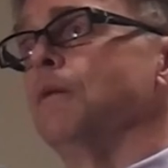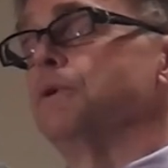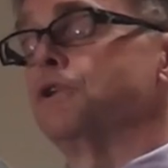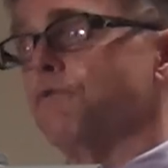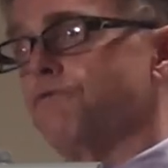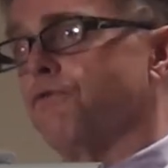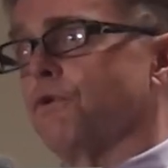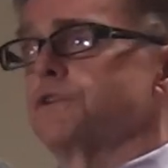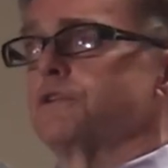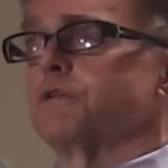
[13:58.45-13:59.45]
but don't
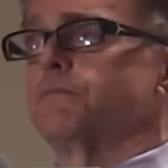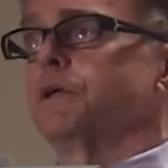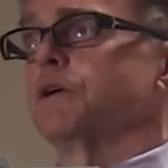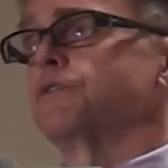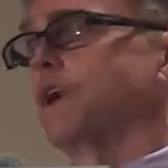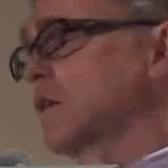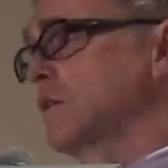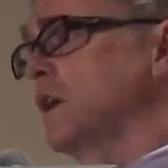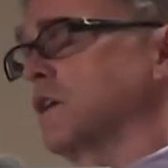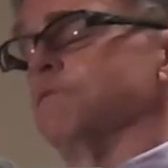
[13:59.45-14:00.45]
force it, because
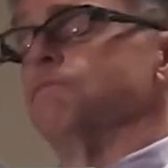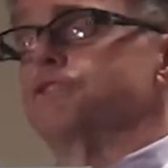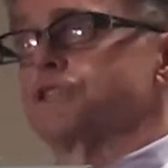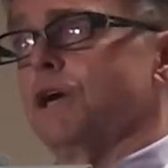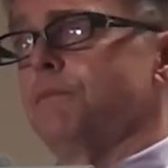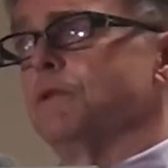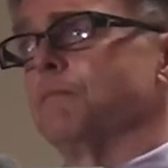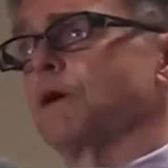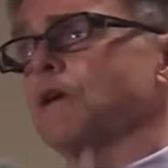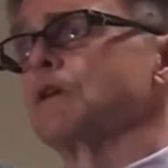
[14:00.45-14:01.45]
that can stymie the
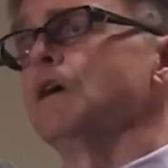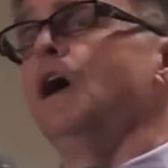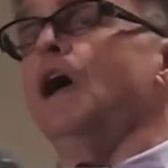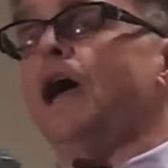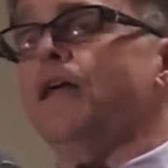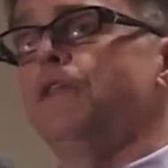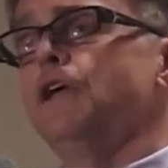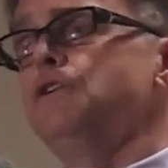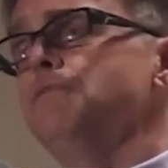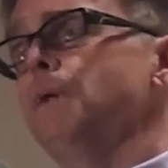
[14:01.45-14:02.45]
market. And
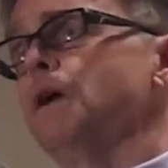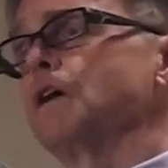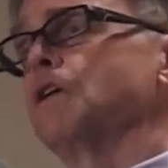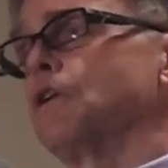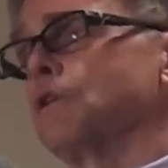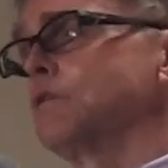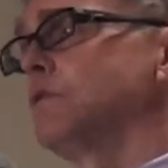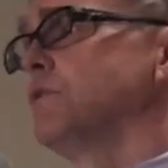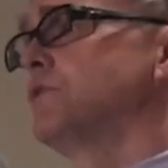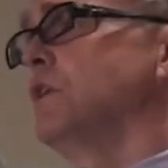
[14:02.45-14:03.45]
then you make
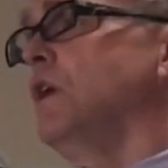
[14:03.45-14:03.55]
hurdles